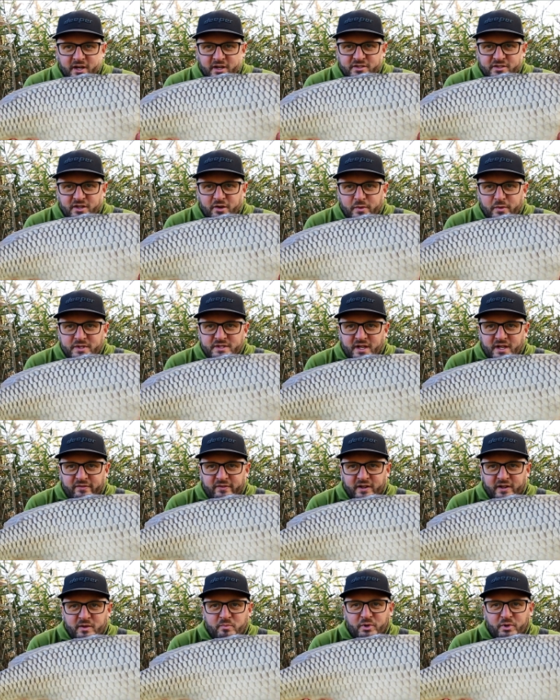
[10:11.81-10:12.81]
So he's
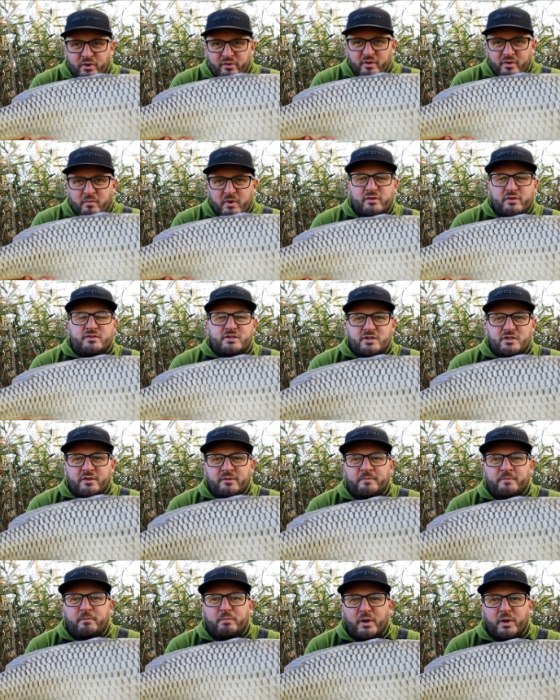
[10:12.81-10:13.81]
definitely been on the munch,
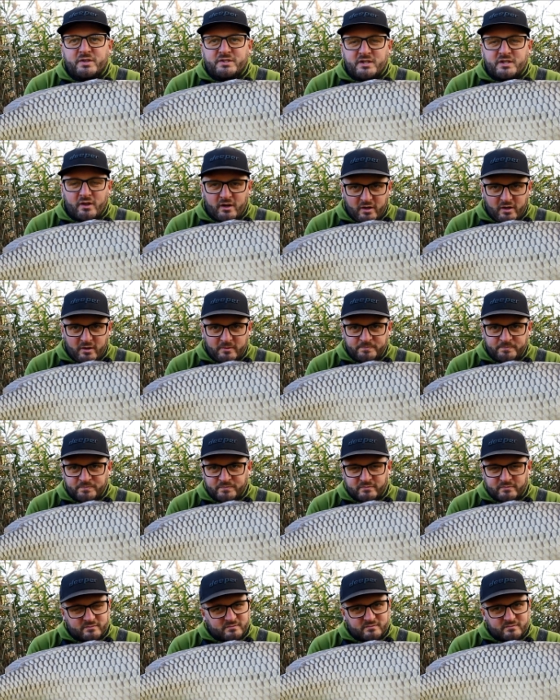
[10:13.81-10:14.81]
but
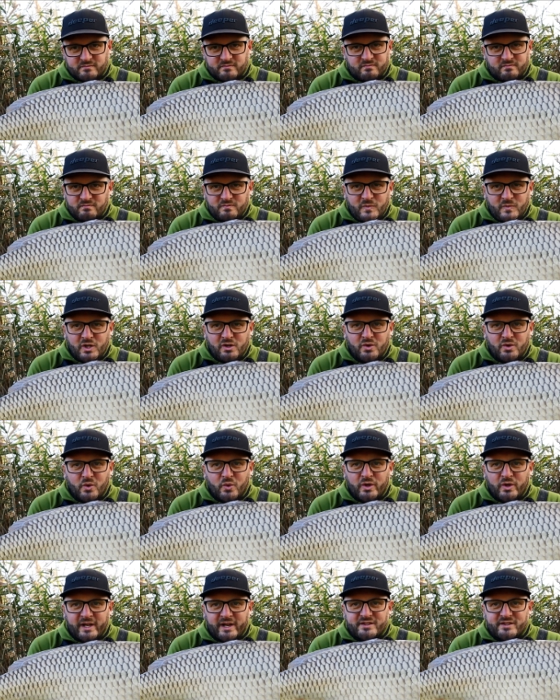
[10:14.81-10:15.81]

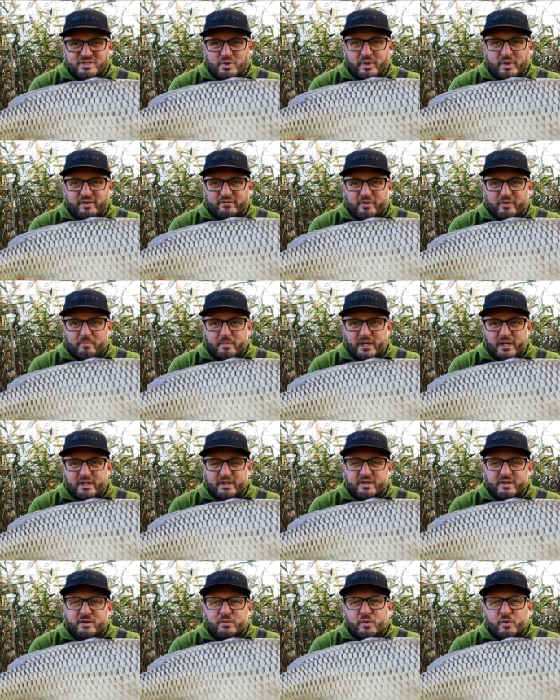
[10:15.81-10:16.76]
all he had to eat from me